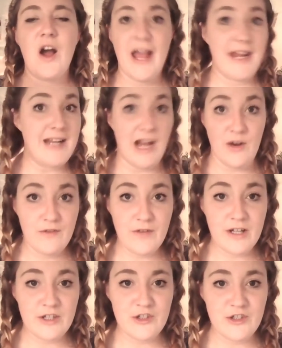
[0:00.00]
and how you
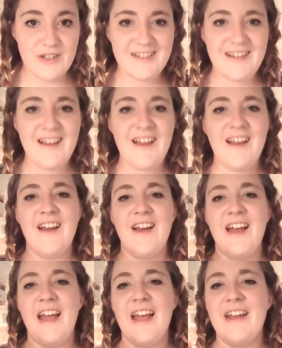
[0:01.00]
function,
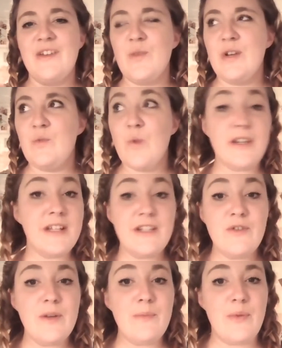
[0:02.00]
and when wanting
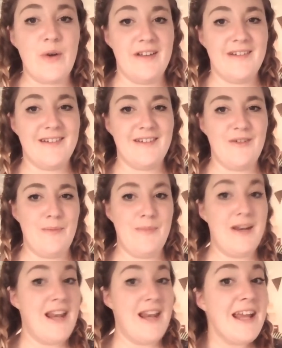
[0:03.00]
to impress or
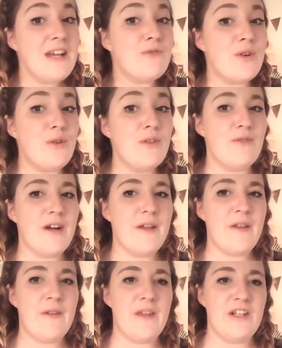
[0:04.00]
play a role
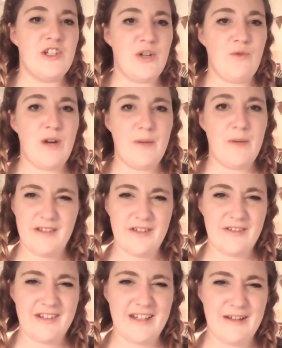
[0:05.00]
rather than show up as
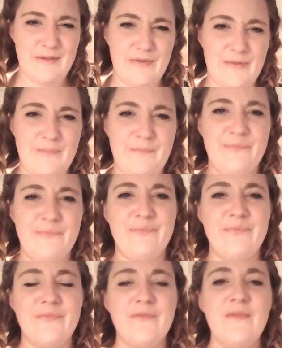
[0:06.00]
yourself.
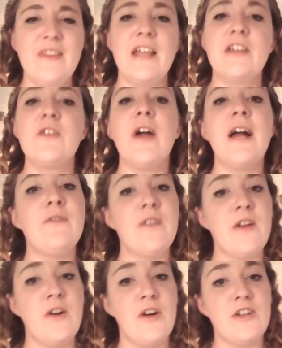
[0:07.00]
You have
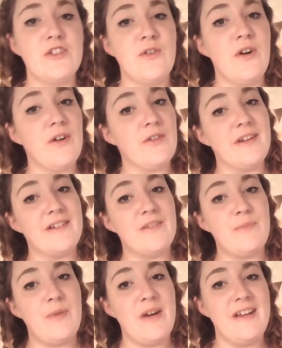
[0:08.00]
the urge to also
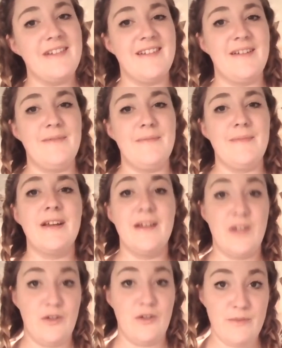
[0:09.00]
express them,
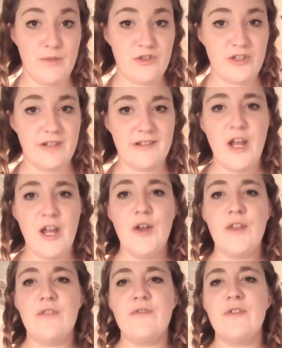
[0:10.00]
your emotions,
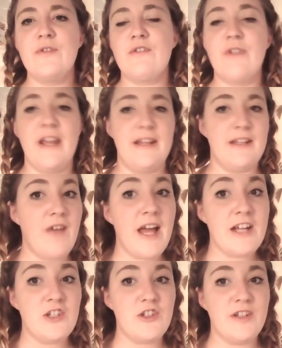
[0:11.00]
through creative
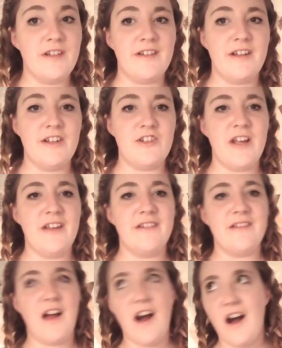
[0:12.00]
actions such
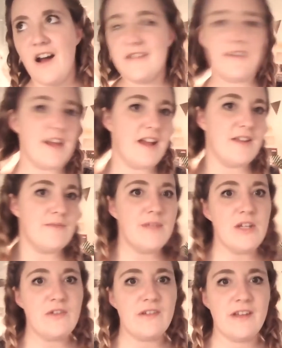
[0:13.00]
as art and
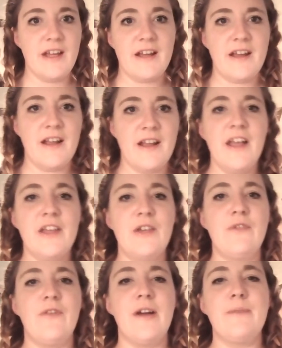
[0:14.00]
music.
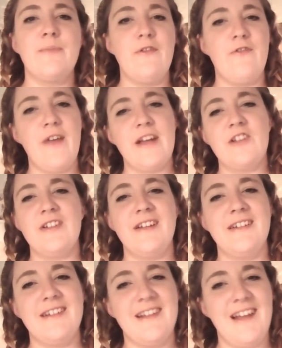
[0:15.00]
You find perfection
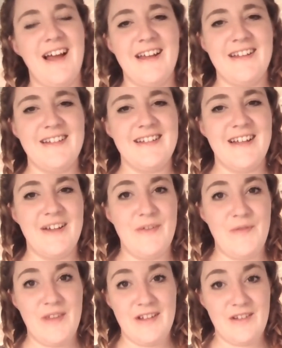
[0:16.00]
and delight
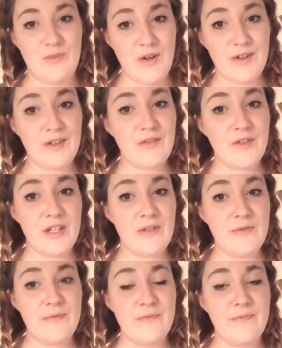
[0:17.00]
if this works for
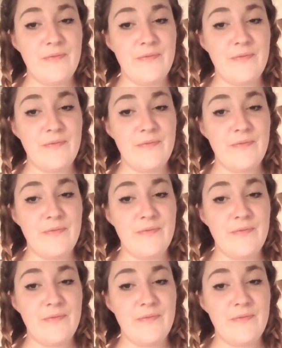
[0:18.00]
you.